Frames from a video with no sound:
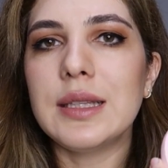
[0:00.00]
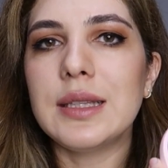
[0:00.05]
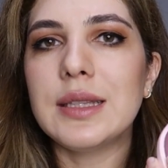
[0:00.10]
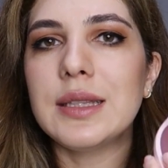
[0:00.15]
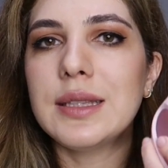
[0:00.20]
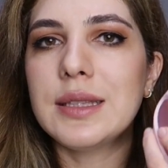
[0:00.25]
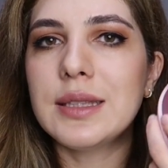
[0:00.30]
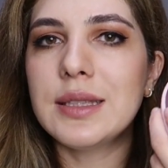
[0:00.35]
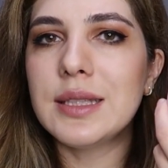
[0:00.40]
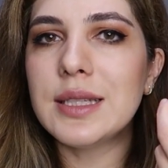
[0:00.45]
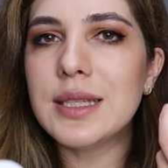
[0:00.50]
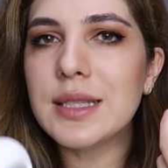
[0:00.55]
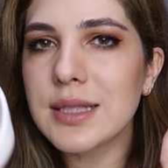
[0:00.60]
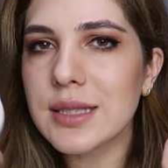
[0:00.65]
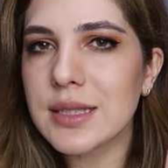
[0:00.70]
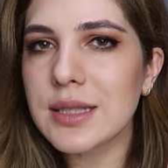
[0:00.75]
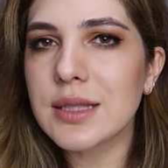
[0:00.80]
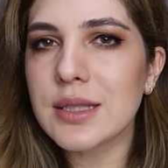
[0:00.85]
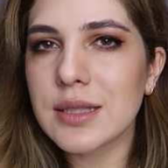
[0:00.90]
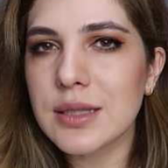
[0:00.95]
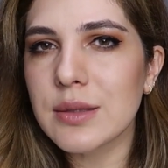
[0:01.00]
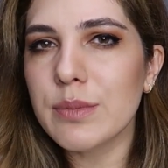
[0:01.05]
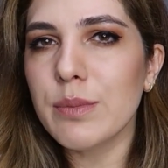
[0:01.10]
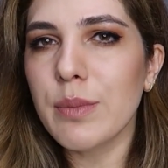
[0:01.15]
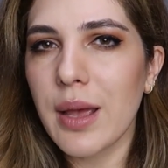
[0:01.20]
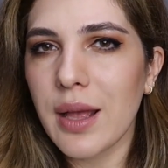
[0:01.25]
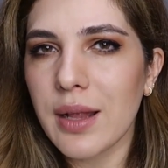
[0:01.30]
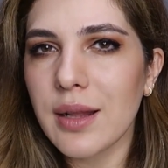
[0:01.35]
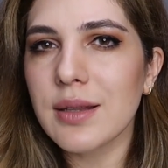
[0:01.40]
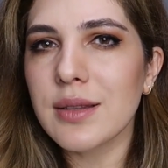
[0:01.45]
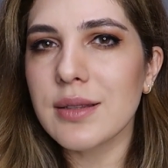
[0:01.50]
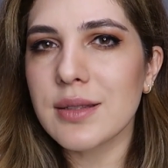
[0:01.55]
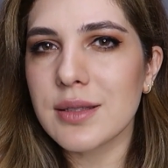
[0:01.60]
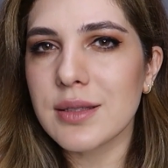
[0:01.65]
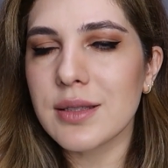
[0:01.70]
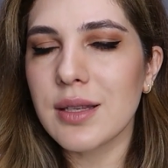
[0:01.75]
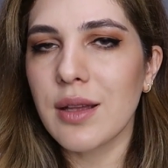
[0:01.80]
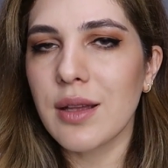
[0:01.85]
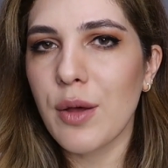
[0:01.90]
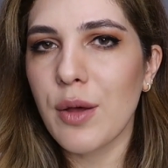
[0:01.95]
This smells
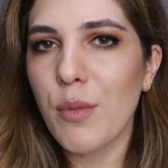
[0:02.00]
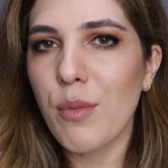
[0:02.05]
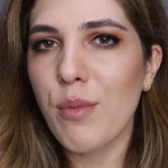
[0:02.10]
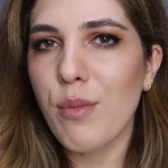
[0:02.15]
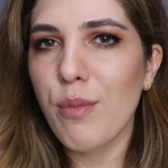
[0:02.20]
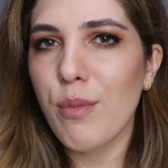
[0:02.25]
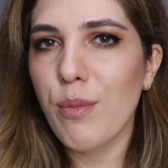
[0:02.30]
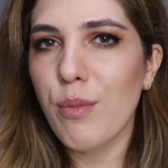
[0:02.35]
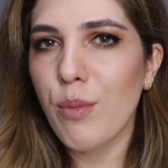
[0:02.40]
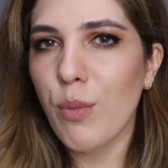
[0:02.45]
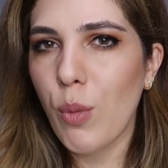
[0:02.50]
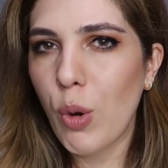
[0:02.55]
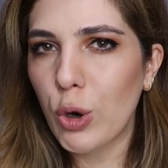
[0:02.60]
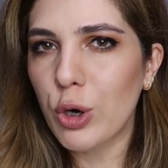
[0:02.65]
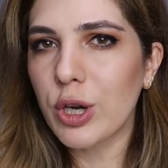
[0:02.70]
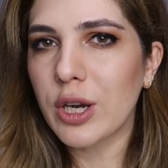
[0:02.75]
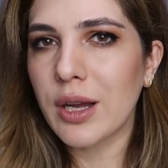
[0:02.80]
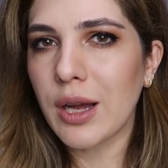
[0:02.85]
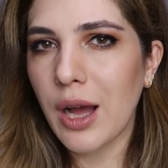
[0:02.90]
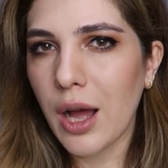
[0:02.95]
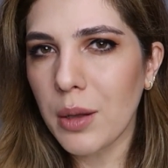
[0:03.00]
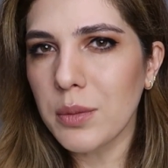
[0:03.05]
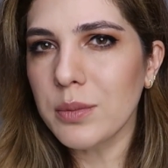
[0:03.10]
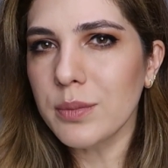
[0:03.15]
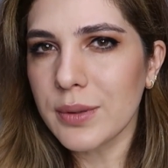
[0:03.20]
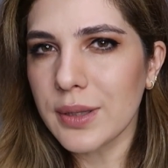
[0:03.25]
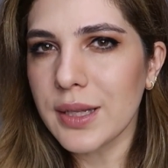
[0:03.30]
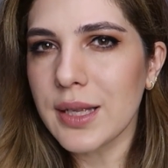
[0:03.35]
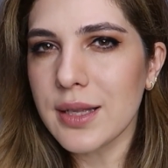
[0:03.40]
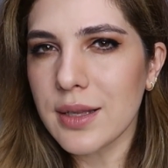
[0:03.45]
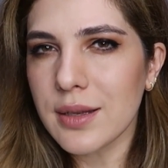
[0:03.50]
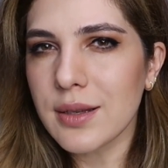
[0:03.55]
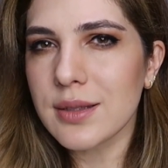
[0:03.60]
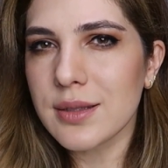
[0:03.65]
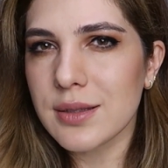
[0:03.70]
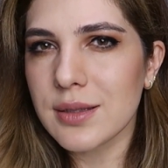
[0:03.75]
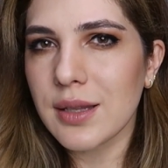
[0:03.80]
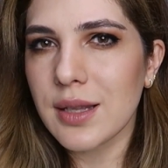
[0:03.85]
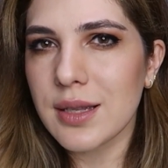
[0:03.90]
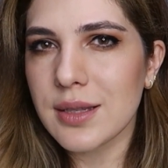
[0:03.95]
more
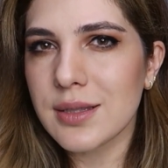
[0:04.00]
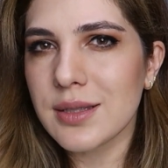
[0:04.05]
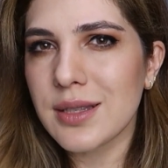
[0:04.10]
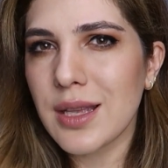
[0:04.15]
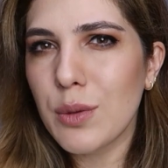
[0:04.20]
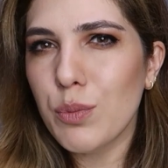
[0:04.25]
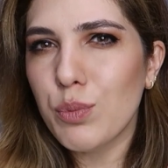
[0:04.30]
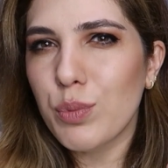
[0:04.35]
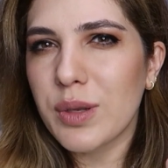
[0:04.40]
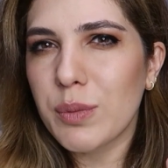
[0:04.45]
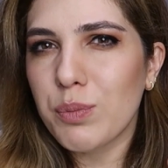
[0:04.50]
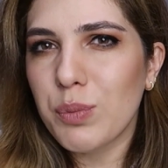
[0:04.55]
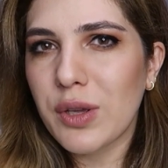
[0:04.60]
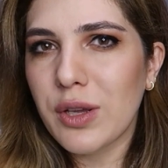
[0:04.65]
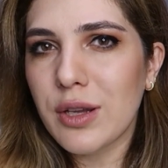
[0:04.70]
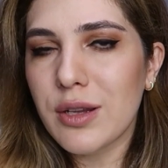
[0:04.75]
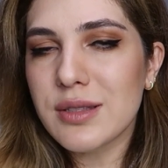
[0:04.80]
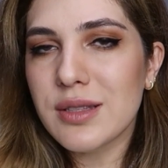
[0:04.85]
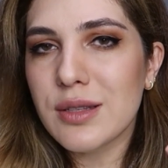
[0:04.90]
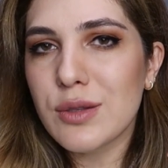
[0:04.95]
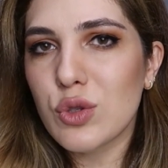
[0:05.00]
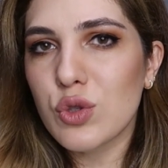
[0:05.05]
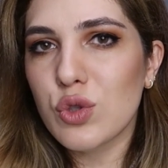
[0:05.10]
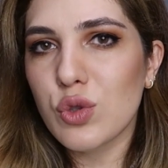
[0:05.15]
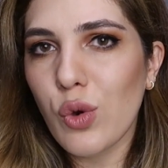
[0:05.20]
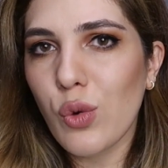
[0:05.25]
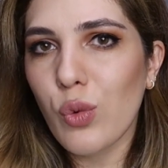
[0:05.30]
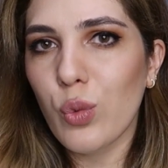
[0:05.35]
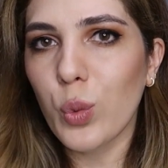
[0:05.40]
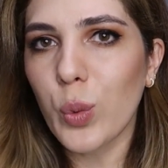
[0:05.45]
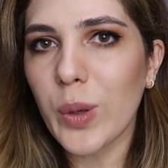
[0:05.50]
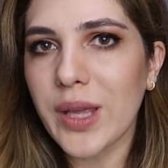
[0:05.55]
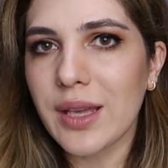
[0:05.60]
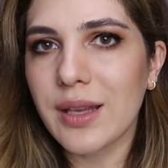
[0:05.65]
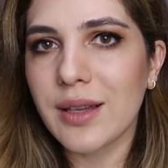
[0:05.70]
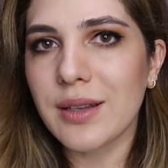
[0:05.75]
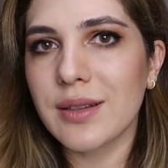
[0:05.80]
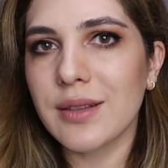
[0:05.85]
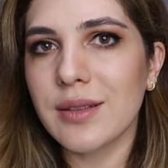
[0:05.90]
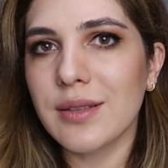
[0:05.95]
complex, let's say, but because it's so
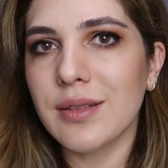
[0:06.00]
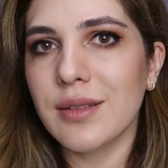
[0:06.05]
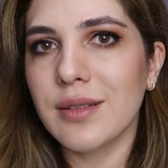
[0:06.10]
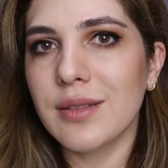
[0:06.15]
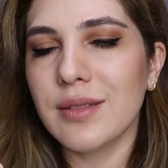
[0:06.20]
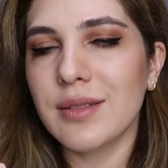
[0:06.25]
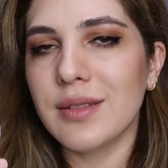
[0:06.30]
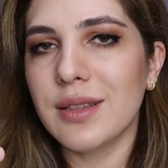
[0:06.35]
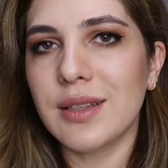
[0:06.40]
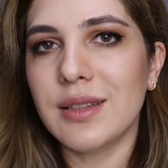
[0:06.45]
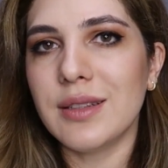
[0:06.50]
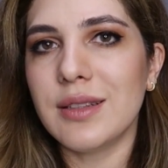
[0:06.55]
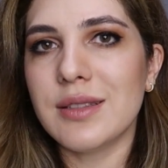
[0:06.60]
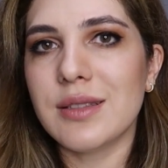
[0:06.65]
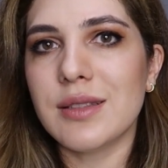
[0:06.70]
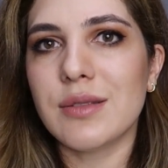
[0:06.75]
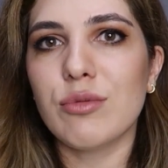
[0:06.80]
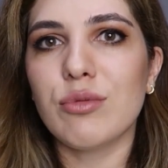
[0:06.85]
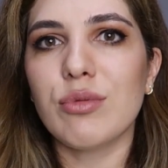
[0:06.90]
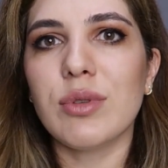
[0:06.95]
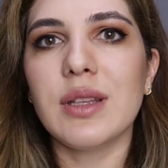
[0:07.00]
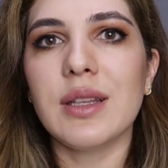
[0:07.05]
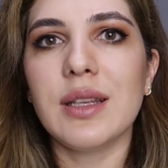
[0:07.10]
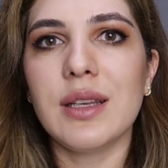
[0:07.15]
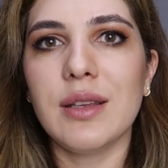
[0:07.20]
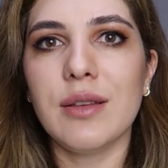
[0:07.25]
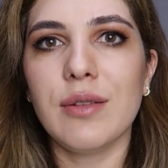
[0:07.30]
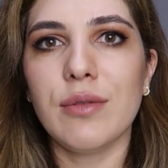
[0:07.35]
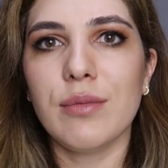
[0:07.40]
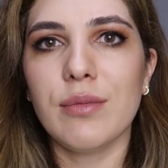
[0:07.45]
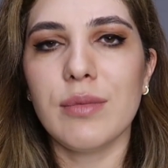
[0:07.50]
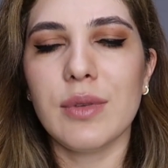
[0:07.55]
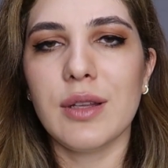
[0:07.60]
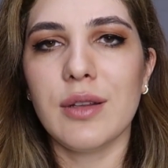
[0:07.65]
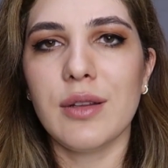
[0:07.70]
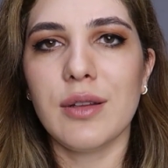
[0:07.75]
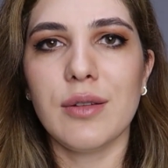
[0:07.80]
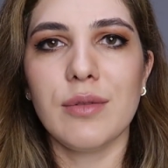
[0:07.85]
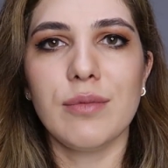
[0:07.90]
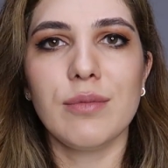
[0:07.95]
weak, then it's really
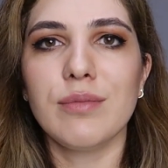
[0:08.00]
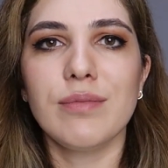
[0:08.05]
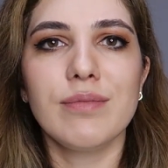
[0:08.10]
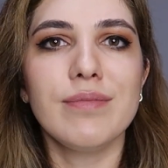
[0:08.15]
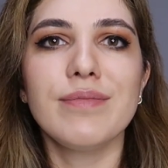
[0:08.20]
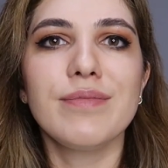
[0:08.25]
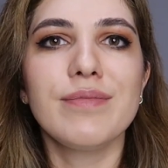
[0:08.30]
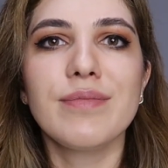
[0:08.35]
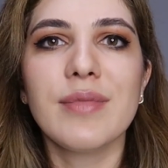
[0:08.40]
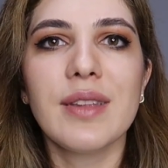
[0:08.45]
um,